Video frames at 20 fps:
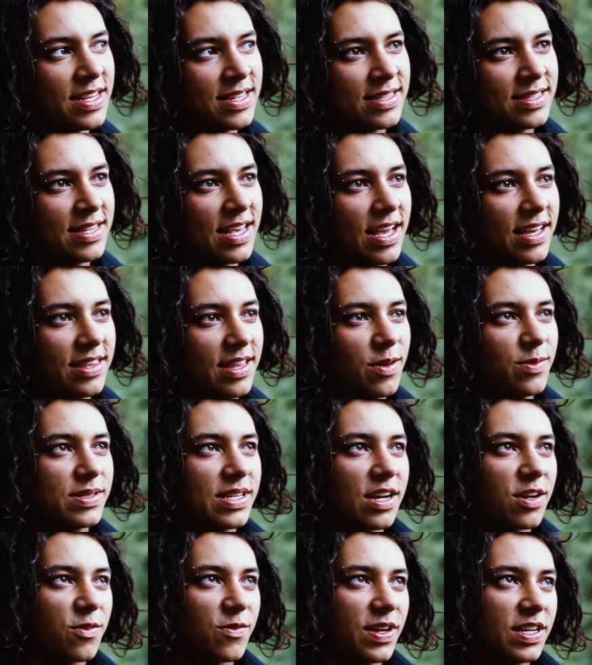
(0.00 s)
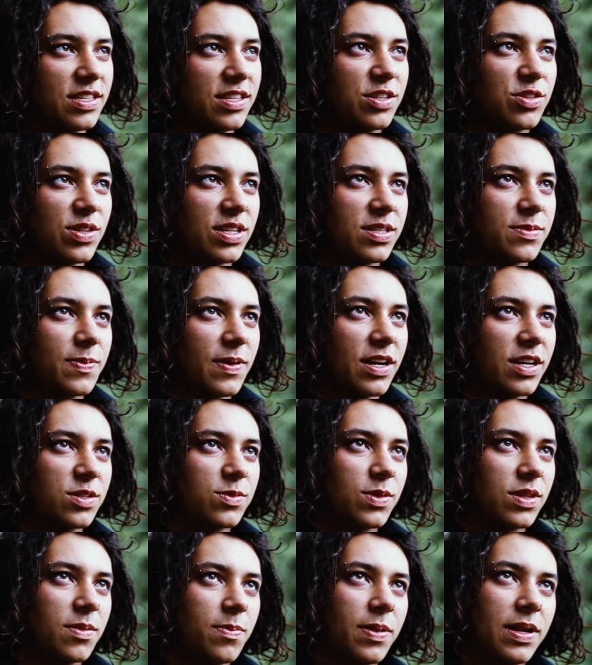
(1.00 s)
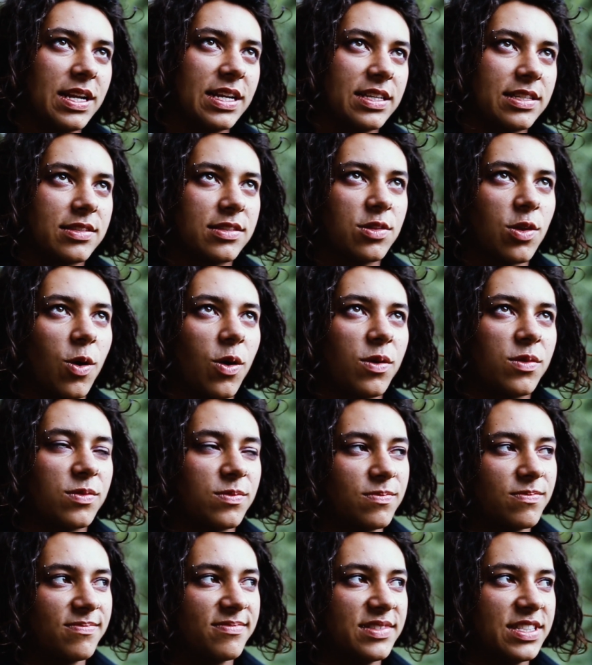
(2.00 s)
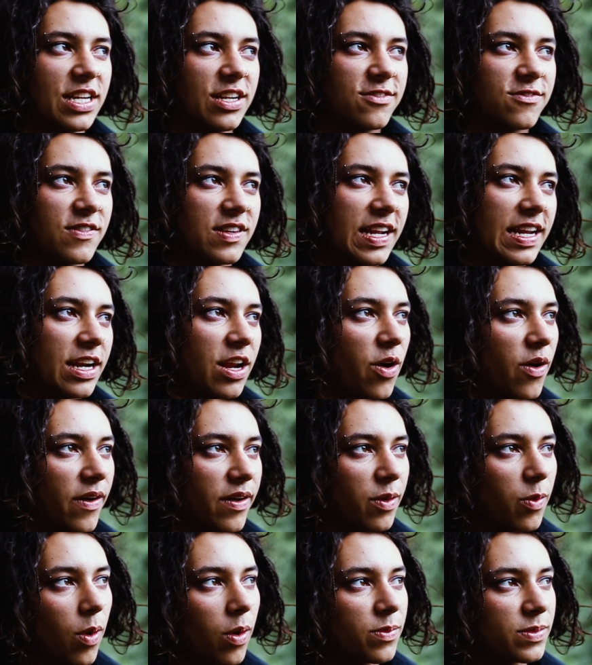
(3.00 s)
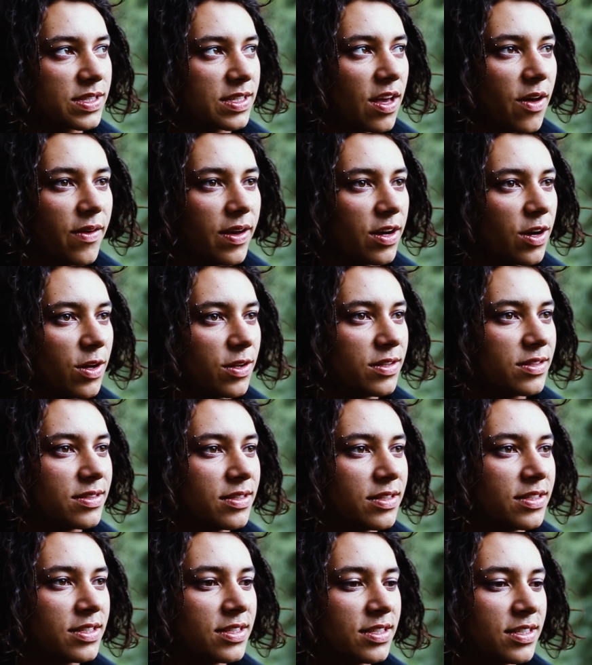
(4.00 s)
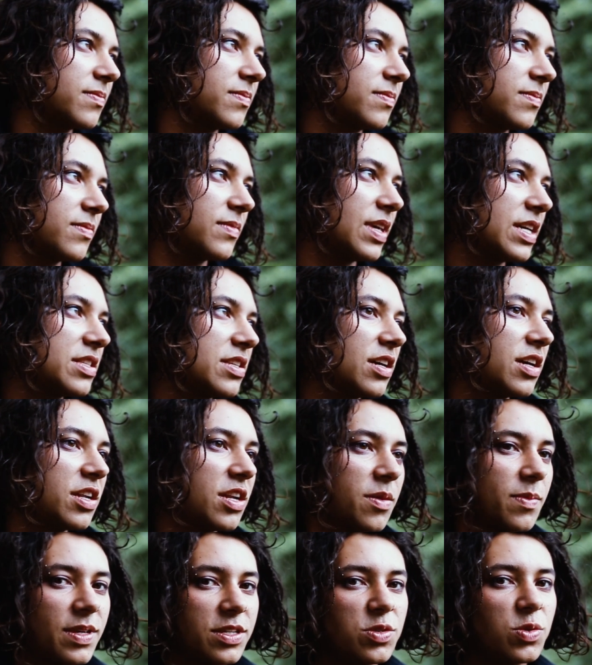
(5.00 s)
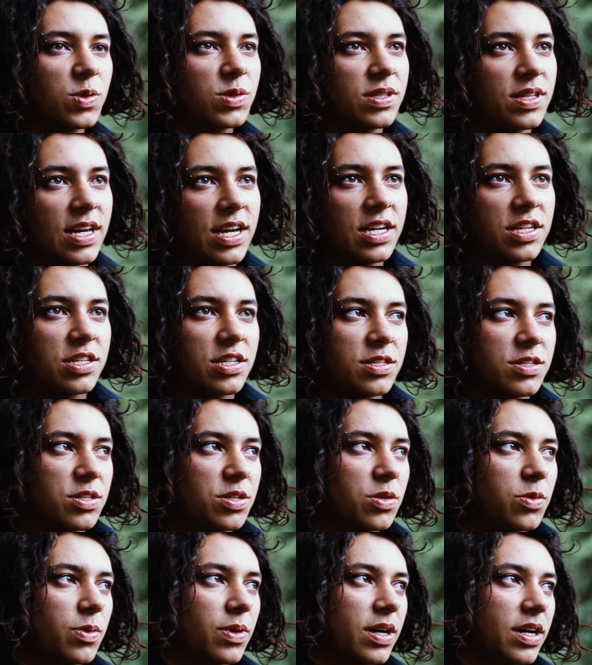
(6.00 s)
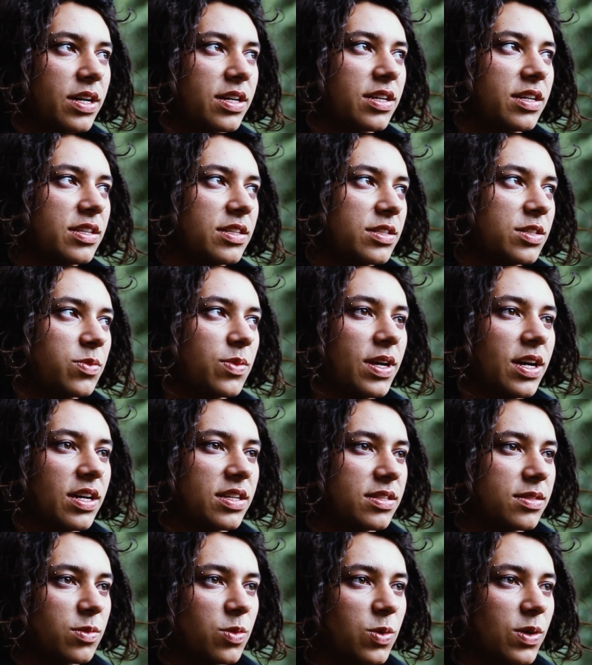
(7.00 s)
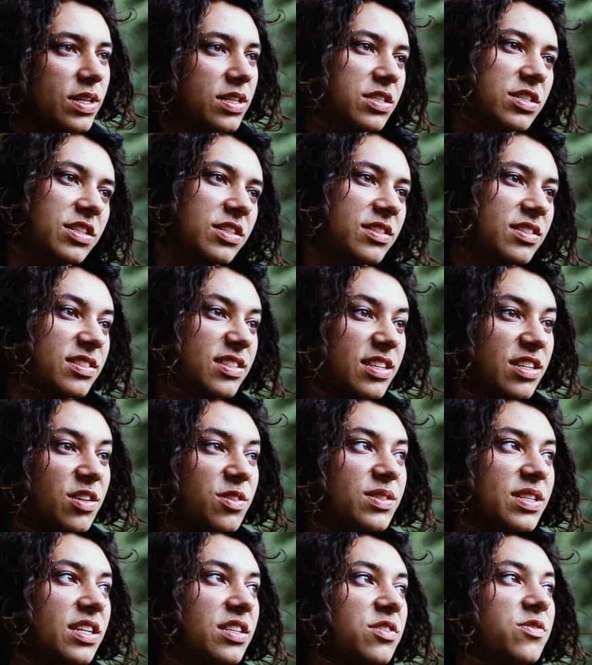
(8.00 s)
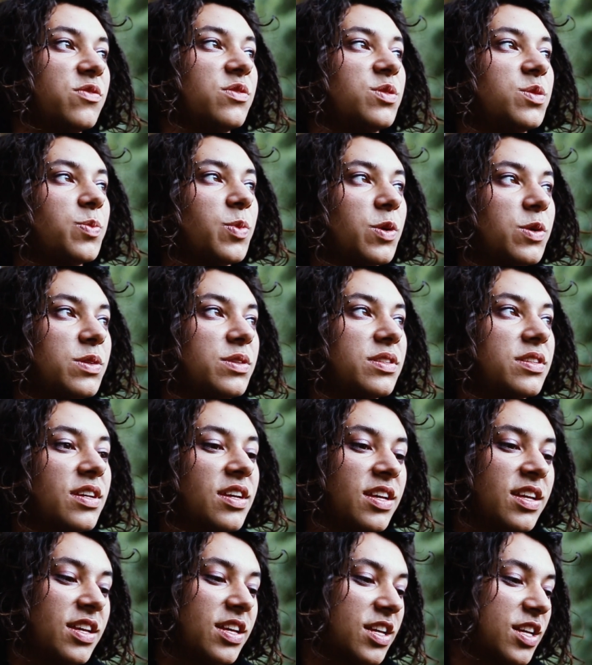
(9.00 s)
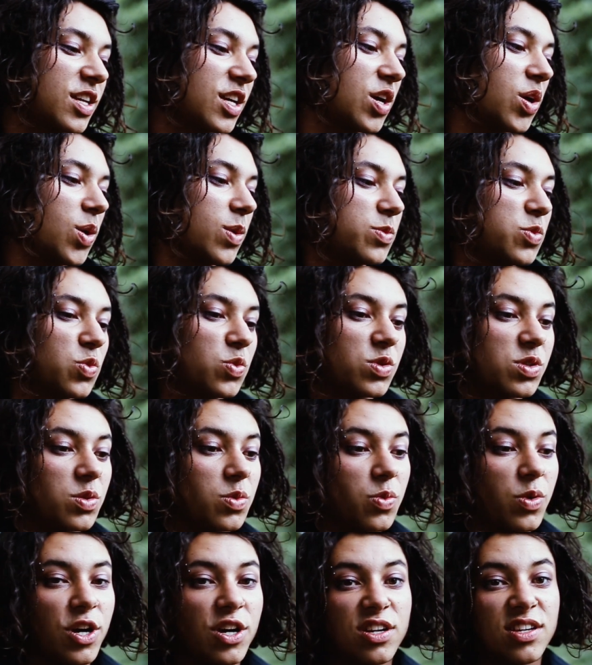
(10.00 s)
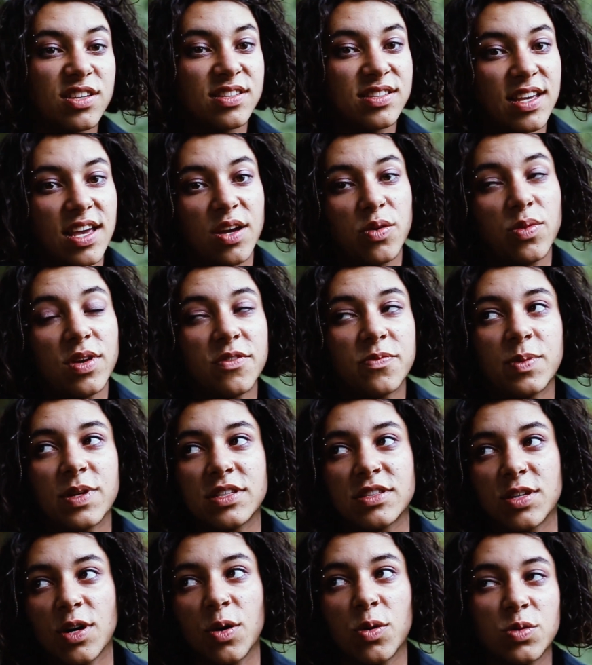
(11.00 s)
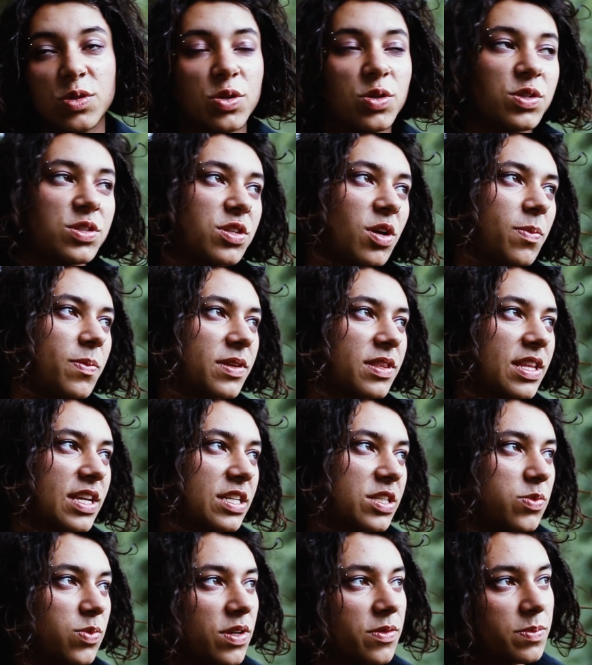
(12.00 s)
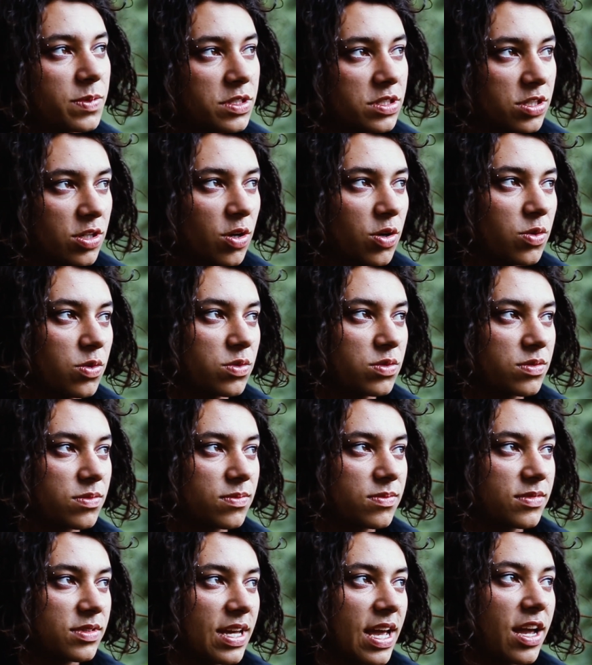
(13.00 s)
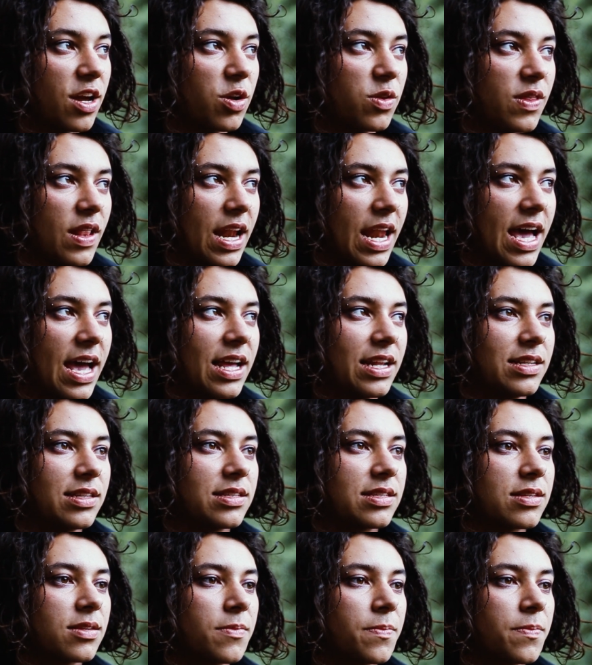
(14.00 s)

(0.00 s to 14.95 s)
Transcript: saying that was aggravated trespass with the police not generally knowing what was going on. They turn up, they talk to the HS2 workers, we ask them questions, they don't tend to respond. Go up, talk to the workers, say, we've been told you're stopping this, we've been told they own the land.